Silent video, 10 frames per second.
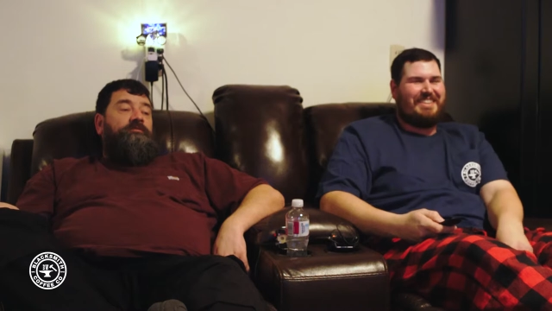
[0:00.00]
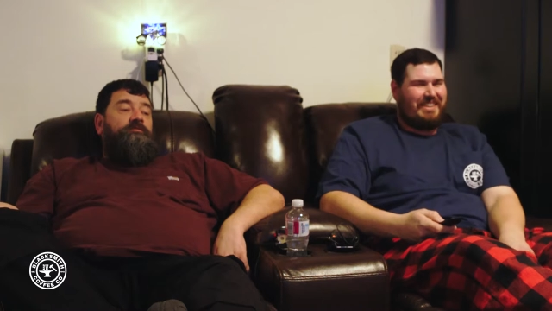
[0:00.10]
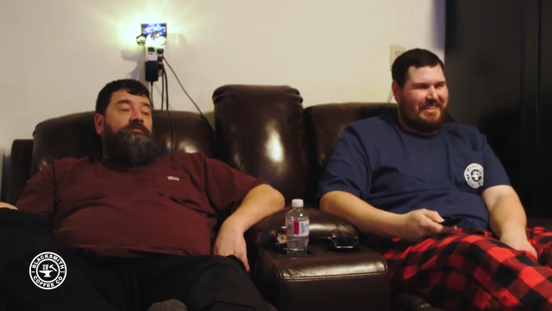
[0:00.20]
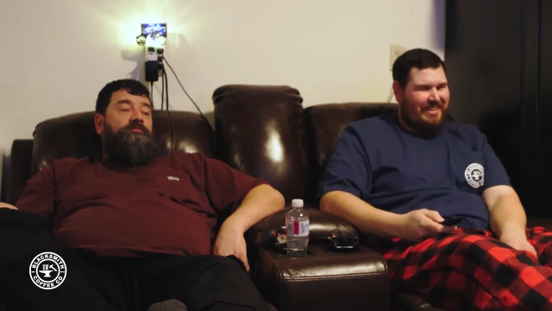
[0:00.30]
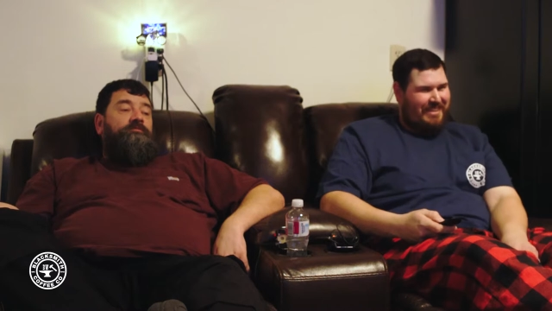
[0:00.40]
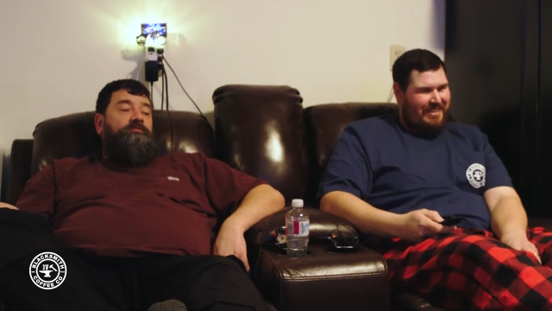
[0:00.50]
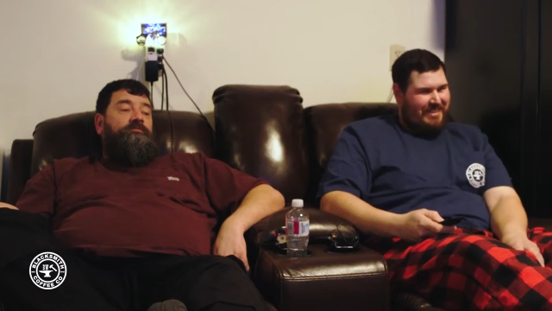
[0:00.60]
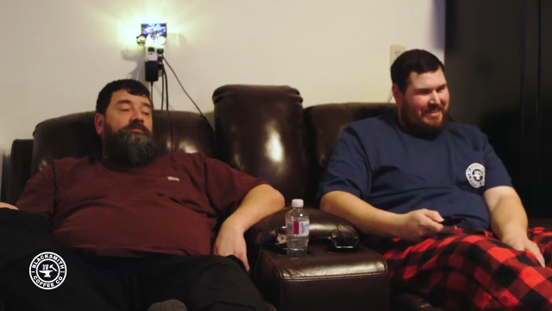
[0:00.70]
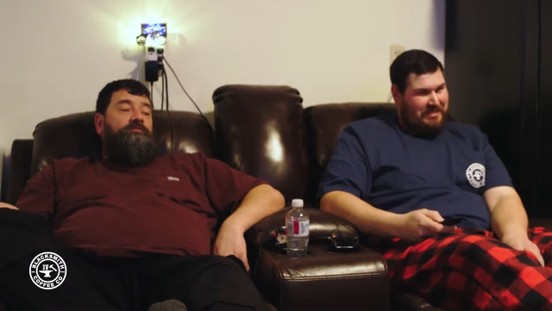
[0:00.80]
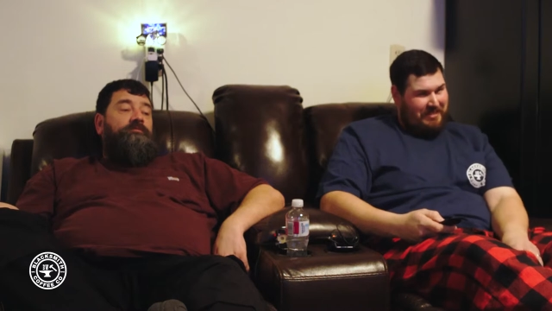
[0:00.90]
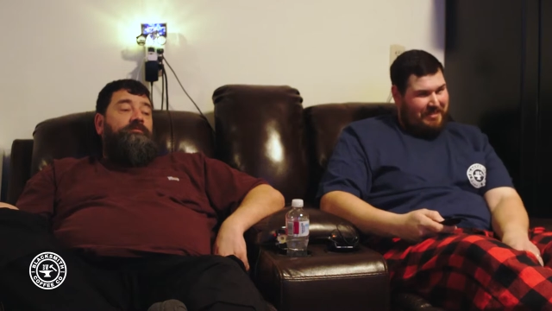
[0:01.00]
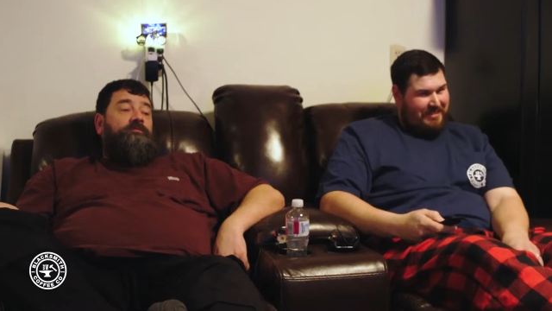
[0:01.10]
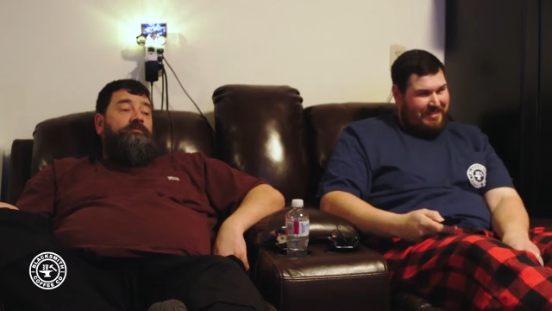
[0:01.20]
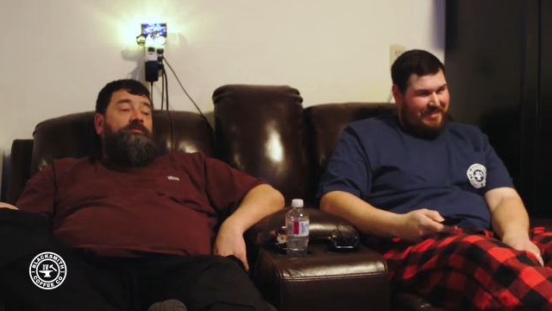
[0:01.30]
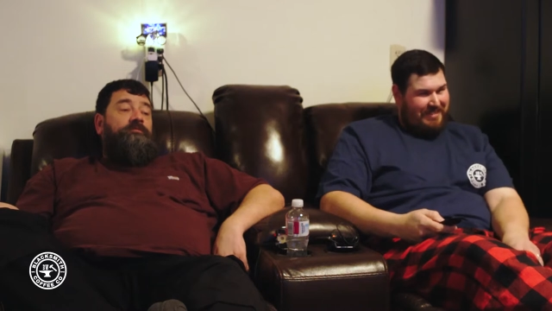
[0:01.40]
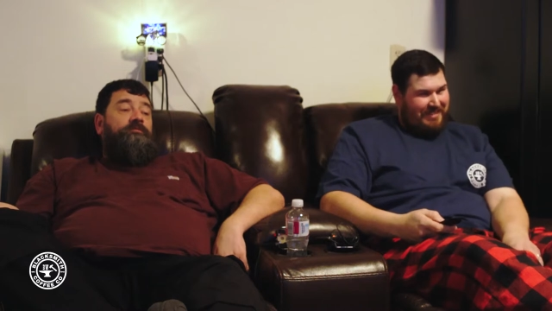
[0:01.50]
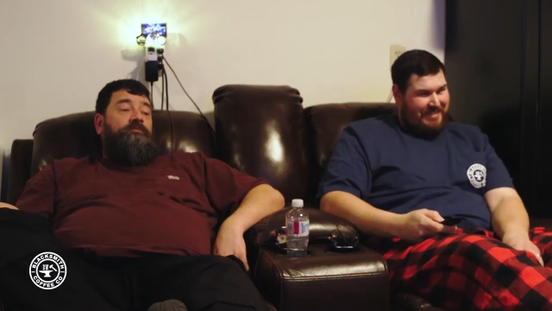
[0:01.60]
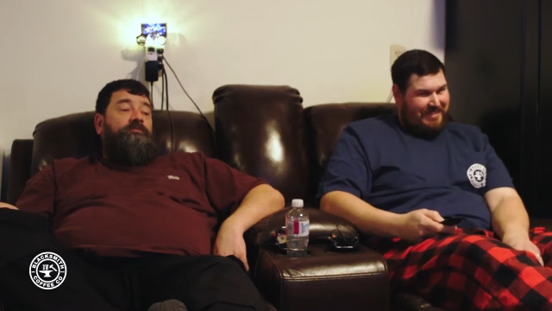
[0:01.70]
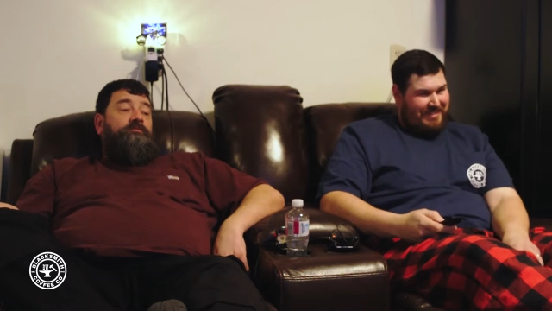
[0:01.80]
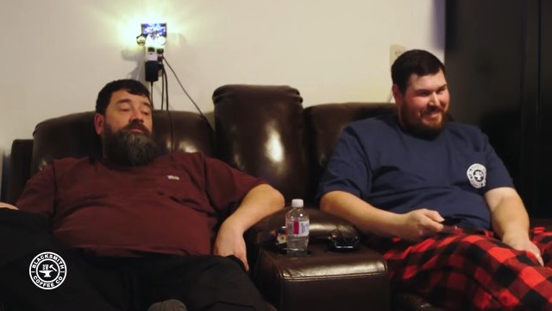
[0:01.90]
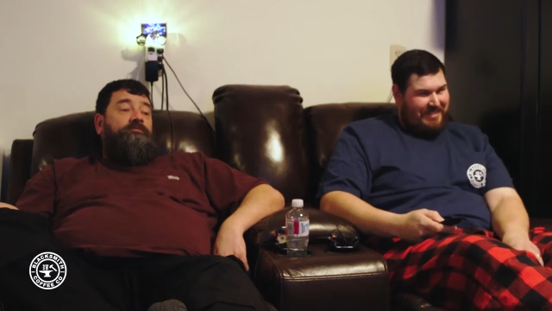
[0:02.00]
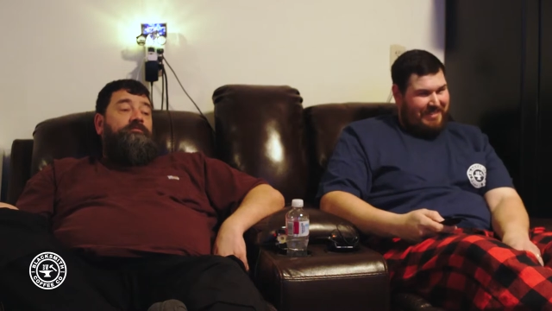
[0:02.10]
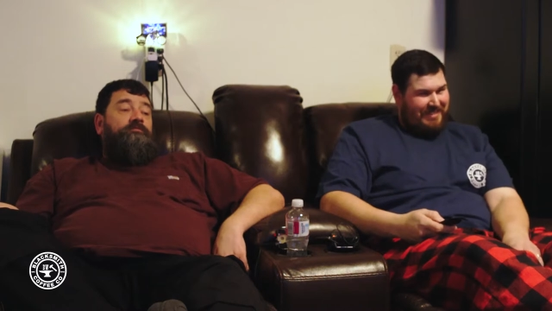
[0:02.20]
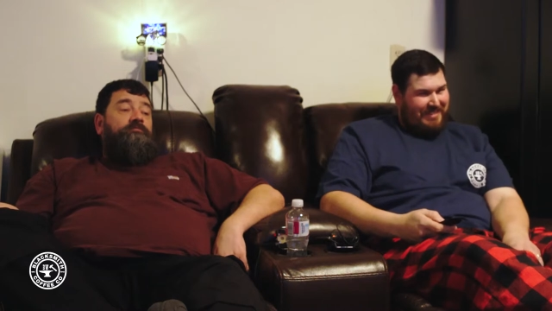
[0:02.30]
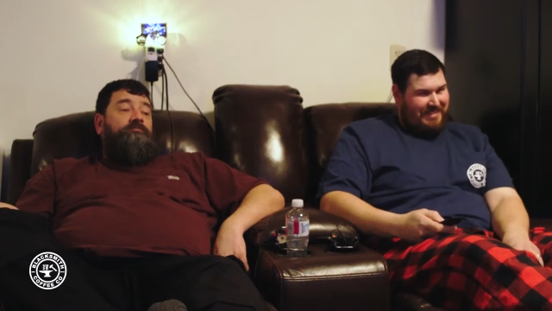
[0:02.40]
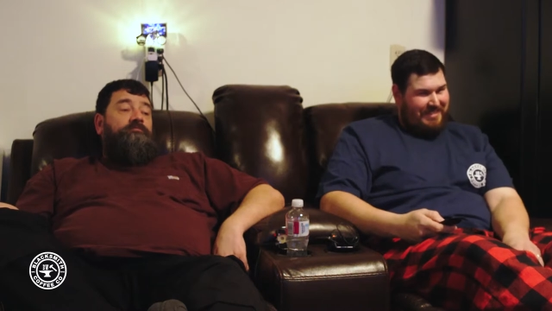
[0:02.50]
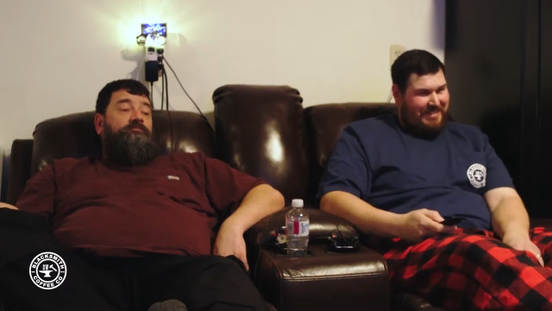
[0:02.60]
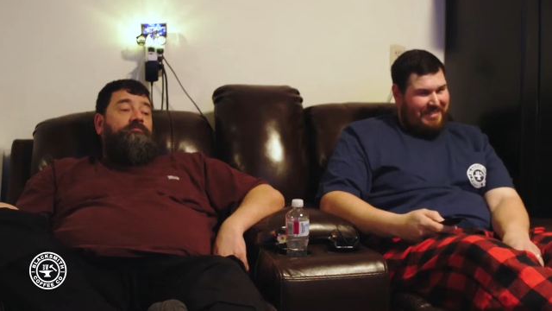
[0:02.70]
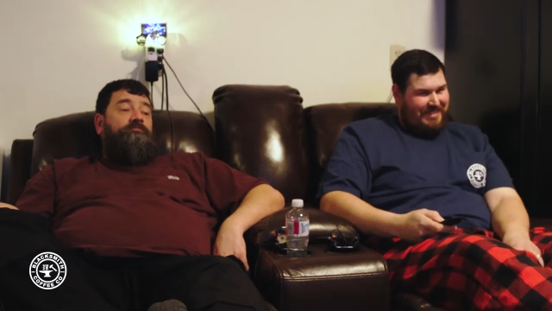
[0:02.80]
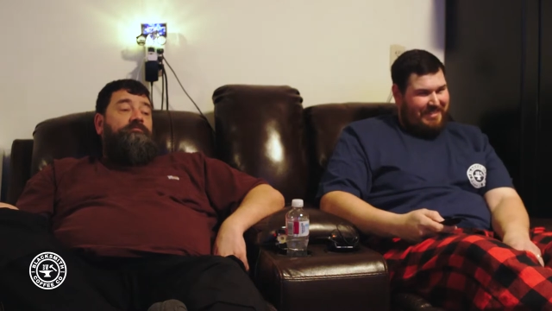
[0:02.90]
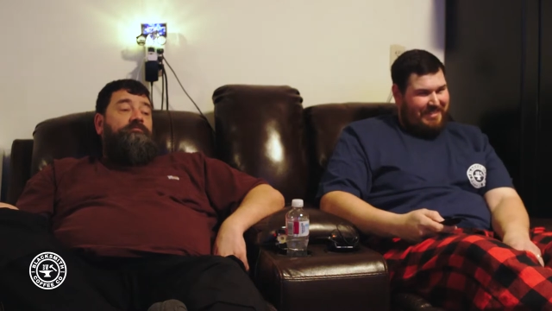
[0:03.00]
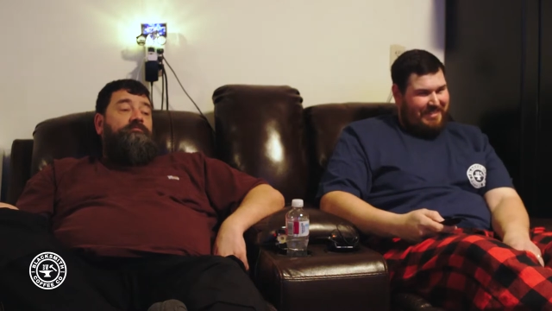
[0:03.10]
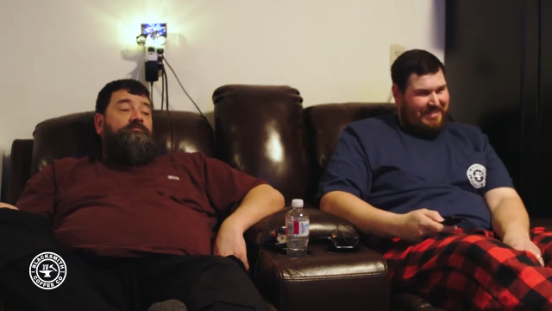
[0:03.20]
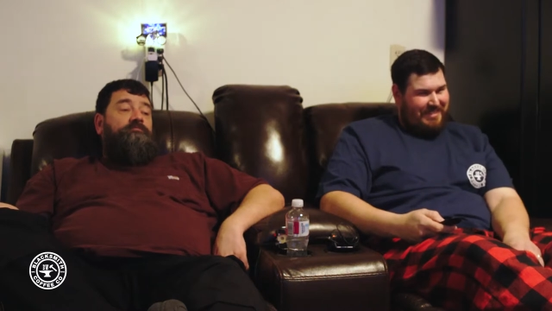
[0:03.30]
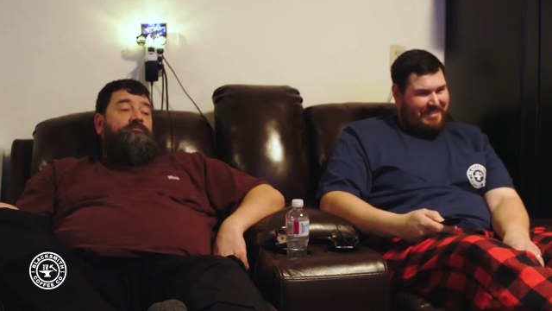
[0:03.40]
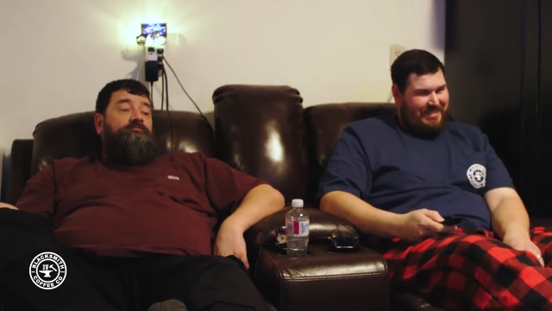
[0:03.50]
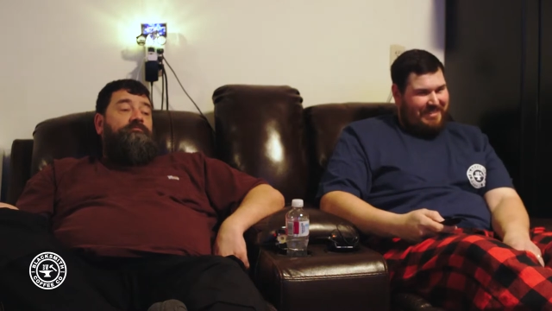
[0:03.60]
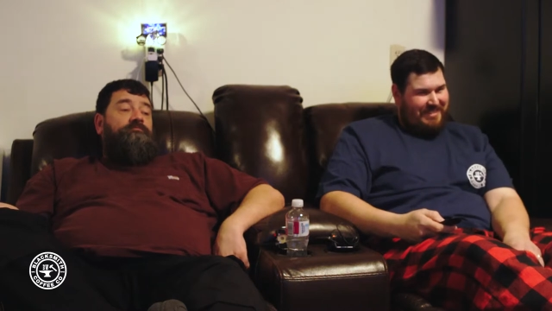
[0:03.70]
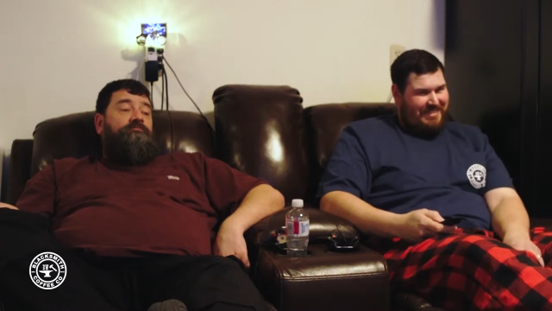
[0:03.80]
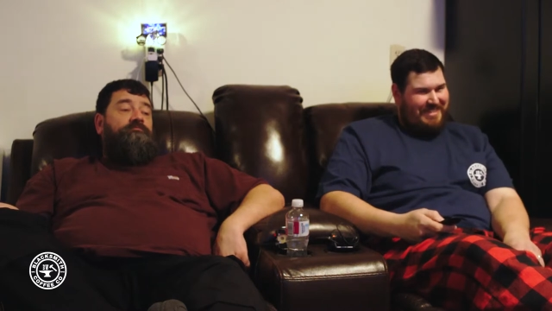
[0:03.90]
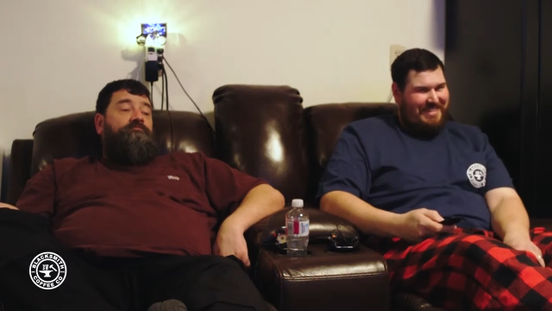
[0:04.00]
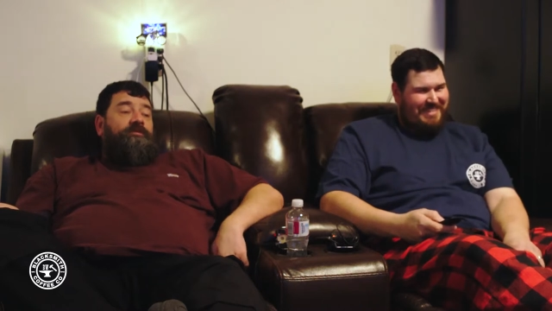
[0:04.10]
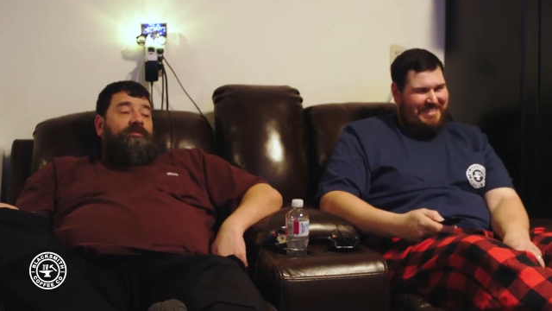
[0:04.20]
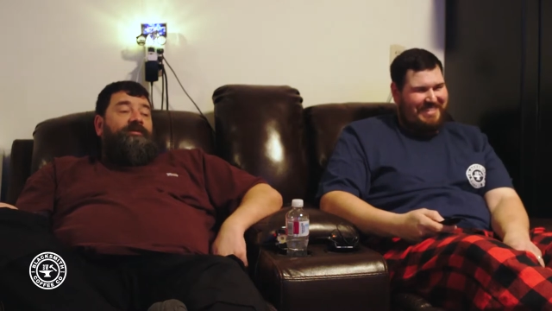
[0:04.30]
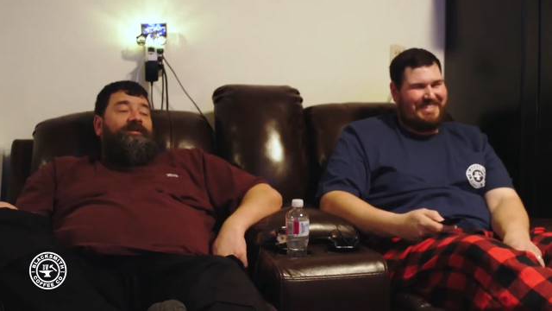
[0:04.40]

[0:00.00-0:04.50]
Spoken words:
(no one is talking)